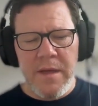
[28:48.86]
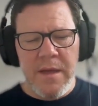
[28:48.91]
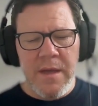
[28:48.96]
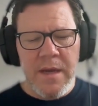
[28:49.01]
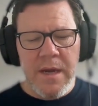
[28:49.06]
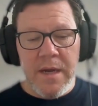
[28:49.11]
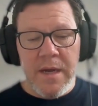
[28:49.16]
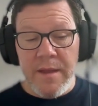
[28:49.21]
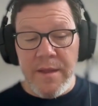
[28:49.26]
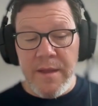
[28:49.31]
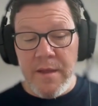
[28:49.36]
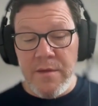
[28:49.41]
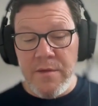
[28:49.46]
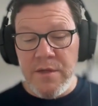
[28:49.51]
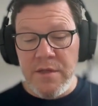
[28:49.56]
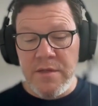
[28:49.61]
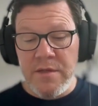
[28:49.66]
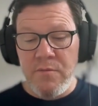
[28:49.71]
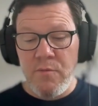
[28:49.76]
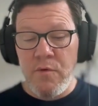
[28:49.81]
And I think it
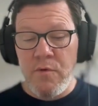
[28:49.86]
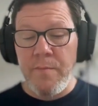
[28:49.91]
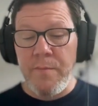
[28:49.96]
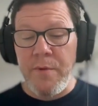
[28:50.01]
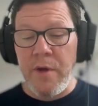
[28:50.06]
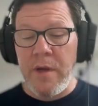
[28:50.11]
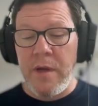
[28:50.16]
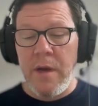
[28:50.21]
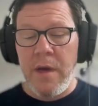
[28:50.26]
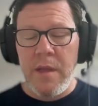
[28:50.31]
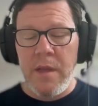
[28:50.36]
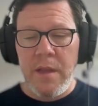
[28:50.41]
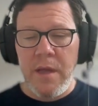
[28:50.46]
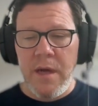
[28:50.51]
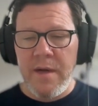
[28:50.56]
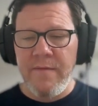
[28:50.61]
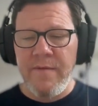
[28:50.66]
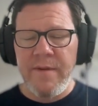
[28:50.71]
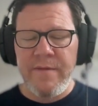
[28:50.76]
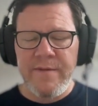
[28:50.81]
just will bring a
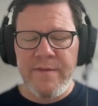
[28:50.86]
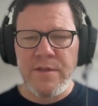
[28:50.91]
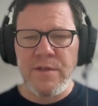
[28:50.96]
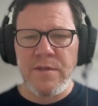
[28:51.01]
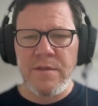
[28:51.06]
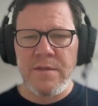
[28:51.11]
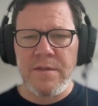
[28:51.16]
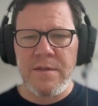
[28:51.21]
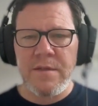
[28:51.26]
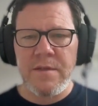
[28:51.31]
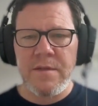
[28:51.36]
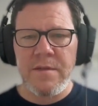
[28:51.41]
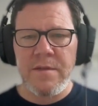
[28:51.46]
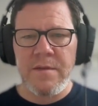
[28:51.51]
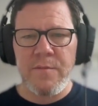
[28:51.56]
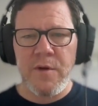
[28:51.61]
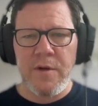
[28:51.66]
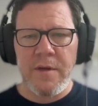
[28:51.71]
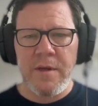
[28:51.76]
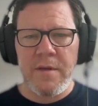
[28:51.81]
lot of efficiency to the
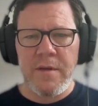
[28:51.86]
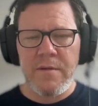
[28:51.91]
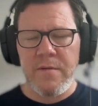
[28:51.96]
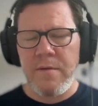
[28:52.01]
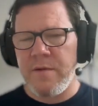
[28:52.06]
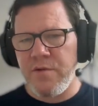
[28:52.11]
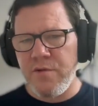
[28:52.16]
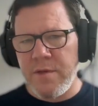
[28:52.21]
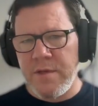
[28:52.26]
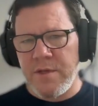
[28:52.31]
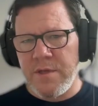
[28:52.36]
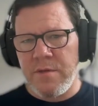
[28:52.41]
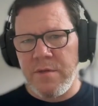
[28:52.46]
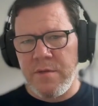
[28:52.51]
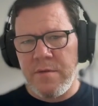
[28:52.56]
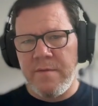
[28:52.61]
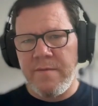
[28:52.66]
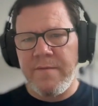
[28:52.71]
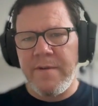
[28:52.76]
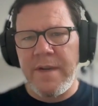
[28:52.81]
market, to the
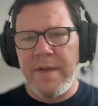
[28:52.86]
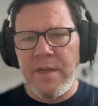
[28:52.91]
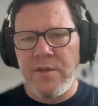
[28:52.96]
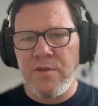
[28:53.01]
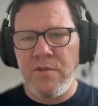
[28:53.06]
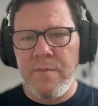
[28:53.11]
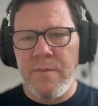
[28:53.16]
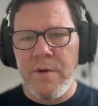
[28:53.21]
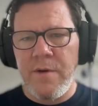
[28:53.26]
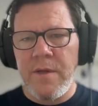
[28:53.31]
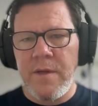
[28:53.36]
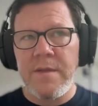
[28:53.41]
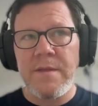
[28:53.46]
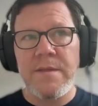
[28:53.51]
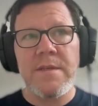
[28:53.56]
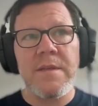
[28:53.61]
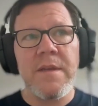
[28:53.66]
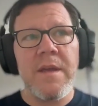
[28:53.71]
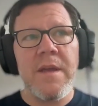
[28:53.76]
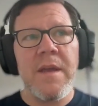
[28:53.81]
traditional financial
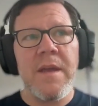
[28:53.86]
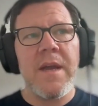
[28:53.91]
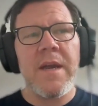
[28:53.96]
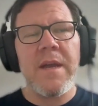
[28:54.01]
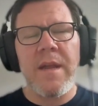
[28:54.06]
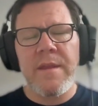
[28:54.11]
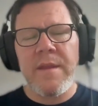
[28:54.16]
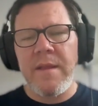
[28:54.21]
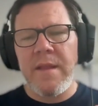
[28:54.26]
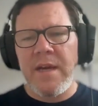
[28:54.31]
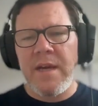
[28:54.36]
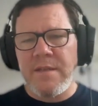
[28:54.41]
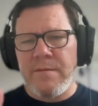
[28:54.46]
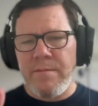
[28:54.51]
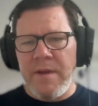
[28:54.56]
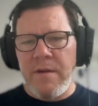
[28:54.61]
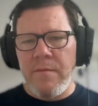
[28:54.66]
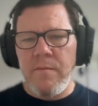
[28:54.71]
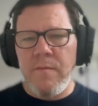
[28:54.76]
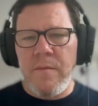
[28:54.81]
markets. And I think that's
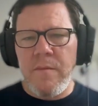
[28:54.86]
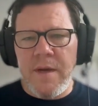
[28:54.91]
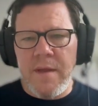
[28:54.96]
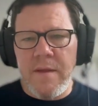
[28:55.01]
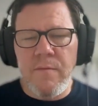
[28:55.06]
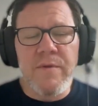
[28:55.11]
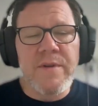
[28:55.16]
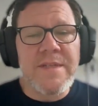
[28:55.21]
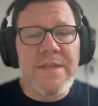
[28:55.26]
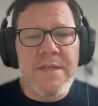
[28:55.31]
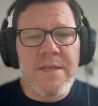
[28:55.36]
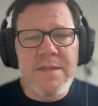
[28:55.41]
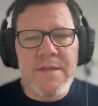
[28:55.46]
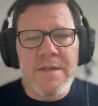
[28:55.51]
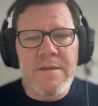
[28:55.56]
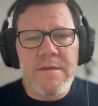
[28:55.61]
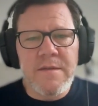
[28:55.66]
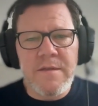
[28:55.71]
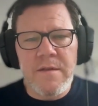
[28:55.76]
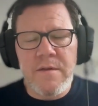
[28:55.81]
been why the
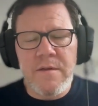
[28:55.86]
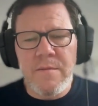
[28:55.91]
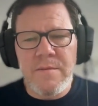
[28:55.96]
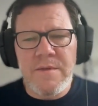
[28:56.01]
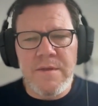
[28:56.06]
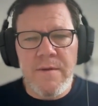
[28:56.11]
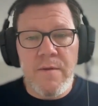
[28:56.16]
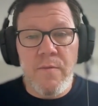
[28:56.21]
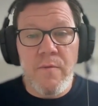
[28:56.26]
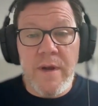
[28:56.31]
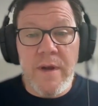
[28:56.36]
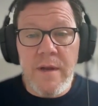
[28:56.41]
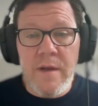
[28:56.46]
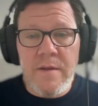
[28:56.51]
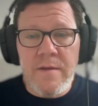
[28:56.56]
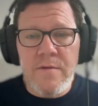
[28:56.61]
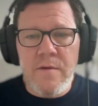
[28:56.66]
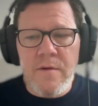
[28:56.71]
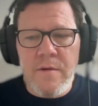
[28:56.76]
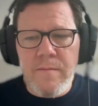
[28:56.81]
resistance in terms of the
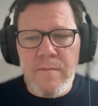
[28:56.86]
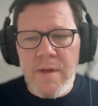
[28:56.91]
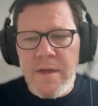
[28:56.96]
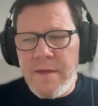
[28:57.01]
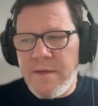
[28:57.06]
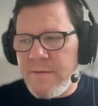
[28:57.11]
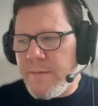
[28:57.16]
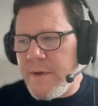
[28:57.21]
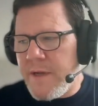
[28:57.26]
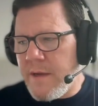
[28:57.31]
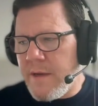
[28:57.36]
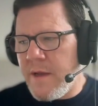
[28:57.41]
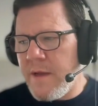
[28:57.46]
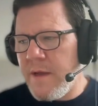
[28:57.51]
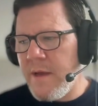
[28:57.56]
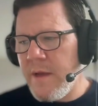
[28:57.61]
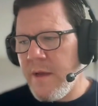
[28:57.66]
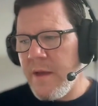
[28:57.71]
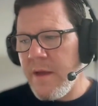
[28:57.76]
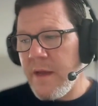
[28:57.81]
regulatory place. But
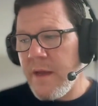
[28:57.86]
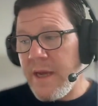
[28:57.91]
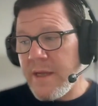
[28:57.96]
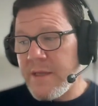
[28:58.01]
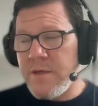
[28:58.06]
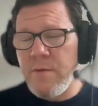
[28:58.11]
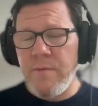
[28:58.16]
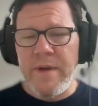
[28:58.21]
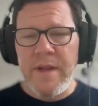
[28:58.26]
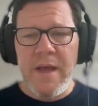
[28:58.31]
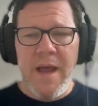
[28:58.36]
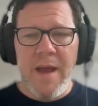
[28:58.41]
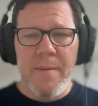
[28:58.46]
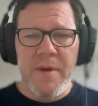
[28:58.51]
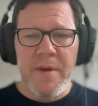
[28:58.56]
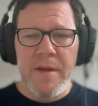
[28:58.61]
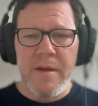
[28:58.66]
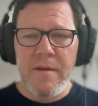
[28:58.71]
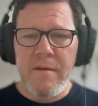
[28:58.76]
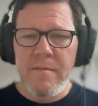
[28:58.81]
yeah, it's already
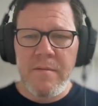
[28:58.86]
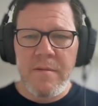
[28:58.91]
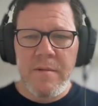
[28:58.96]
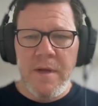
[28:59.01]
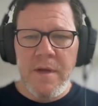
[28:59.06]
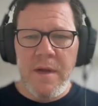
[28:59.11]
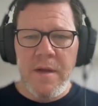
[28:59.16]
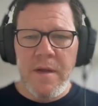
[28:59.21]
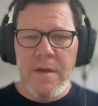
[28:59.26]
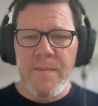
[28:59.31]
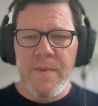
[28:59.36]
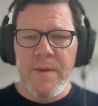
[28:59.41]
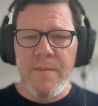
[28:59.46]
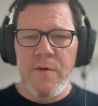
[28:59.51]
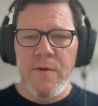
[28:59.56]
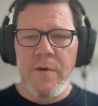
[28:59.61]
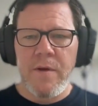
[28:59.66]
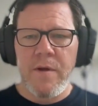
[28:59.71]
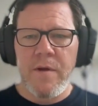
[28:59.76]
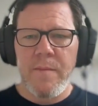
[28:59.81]
happening. Not a lot of
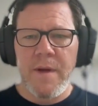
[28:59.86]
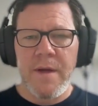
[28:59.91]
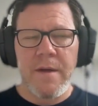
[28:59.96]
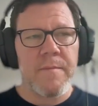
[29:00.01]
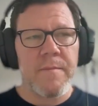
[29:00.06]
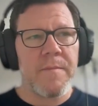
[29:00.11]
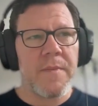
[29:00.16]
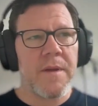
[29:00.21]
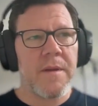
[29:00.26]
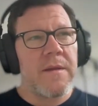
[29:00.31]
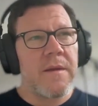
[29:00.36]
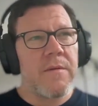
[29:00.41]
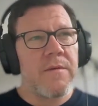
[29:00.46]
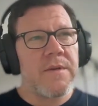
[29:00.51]
people hear about it, but there